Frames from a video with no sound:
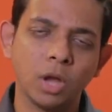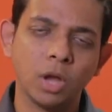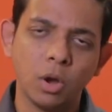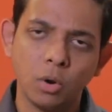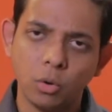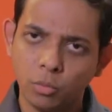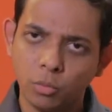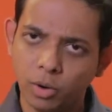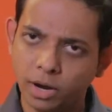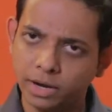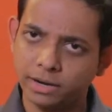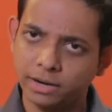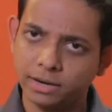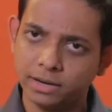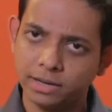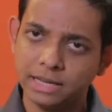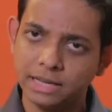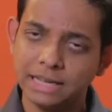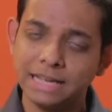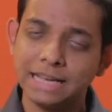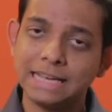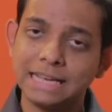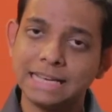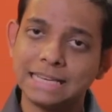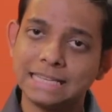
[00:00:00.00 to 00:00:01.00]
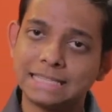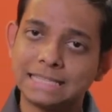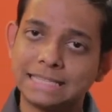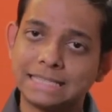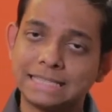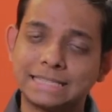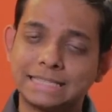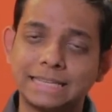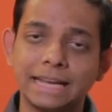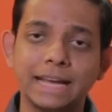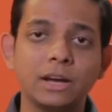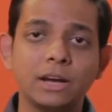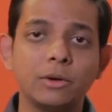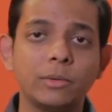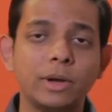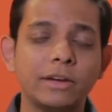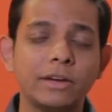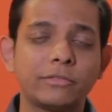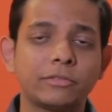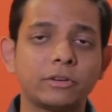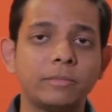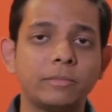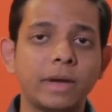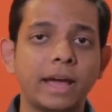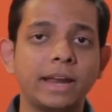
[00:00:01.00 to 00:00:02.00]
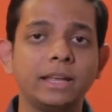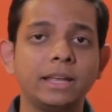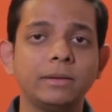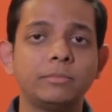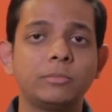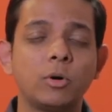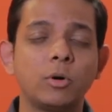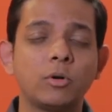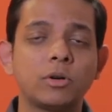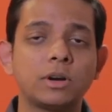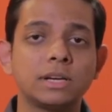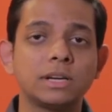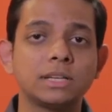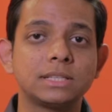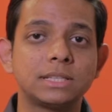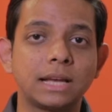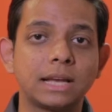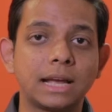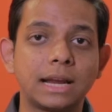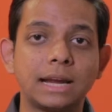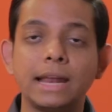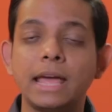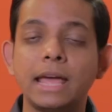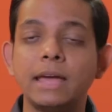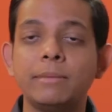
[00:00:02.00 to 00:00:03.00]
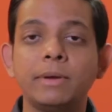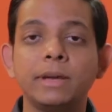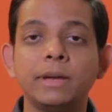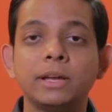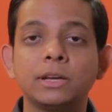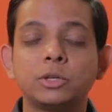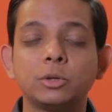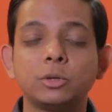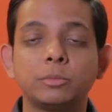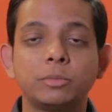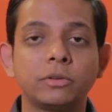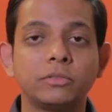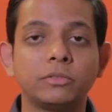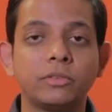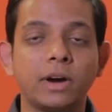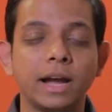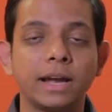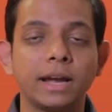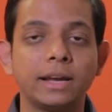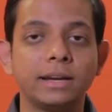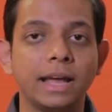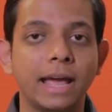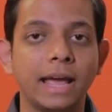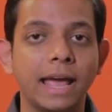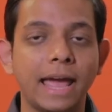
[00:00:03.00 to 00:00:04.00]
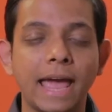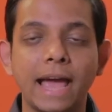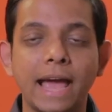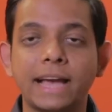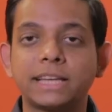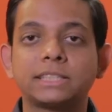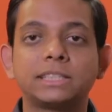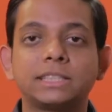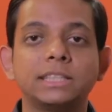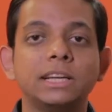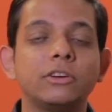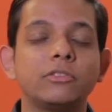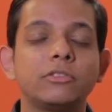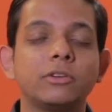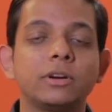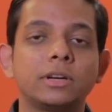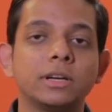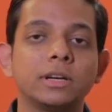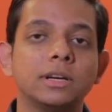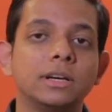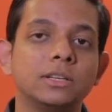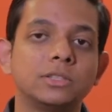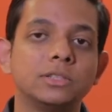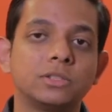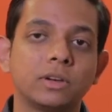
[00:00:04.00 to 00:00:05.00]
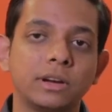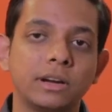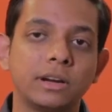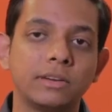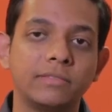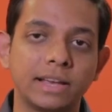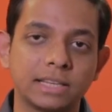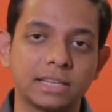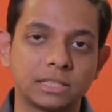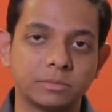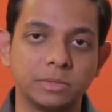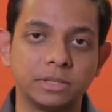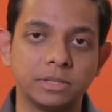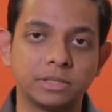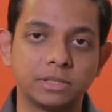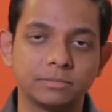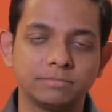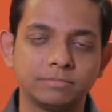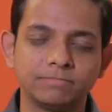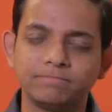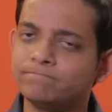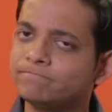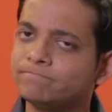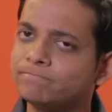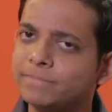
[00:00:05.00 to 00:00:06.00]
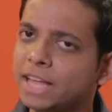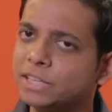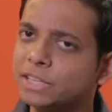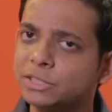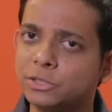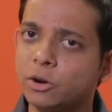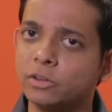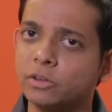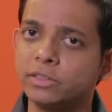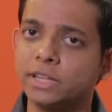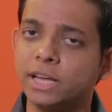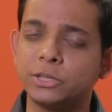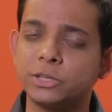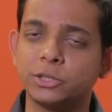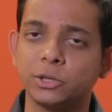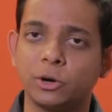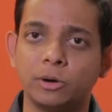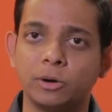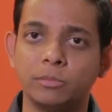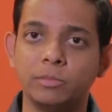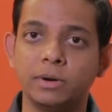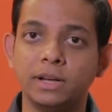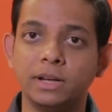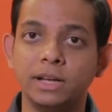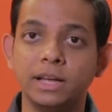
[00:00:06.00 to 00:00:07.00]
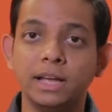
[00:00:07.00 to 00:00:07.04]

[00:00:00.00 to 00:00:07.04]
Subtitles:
1. Stay away from any brokers claiming to provide excellent returns on investment. That's not their job.